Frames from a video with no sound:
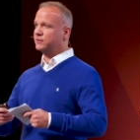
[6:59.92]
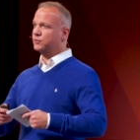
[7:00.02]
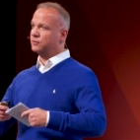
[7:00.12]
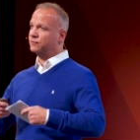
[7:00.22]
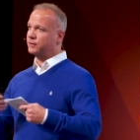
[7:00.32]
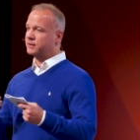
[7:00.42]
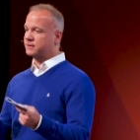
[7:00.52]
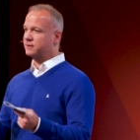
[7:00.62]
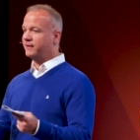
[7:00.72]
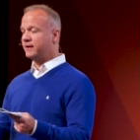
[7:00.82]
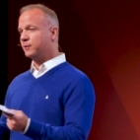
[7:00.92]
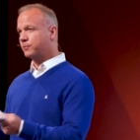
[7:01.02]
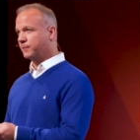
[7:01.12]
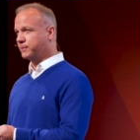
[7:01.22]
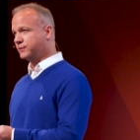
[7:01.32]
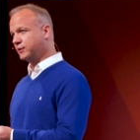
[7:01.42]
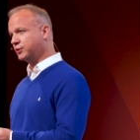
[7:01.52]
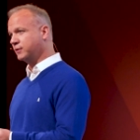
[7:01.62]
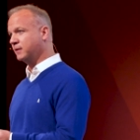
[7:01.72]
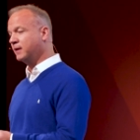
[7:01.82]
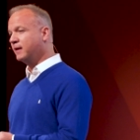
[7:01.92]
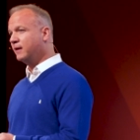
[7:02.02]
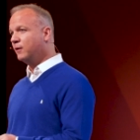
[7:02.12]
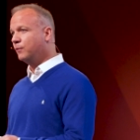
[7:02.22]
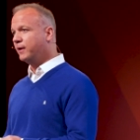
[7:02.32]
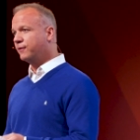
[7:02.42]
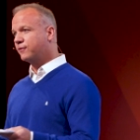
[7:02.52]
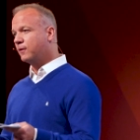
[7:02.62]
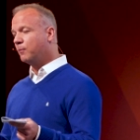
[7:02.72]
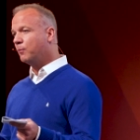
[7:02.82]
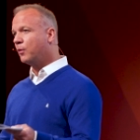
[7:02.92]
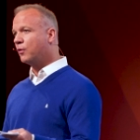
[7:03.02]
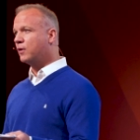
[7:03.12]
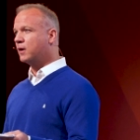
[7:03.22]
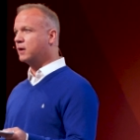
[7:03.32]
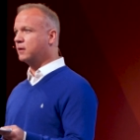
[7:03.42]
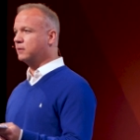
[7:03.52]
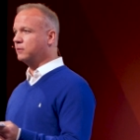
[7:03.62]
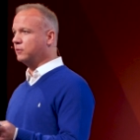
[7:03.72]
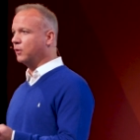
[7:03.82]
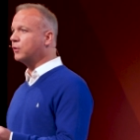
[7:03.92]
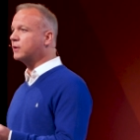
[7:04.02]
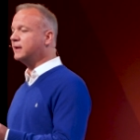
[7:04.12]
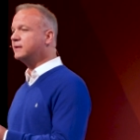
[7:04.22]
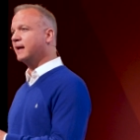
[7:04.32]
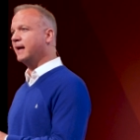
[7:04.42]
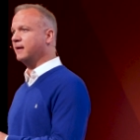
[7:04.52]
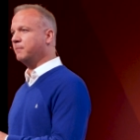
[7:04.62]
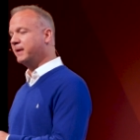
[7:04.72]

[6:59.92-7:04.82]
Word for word: the universal value proposition with more locally tailored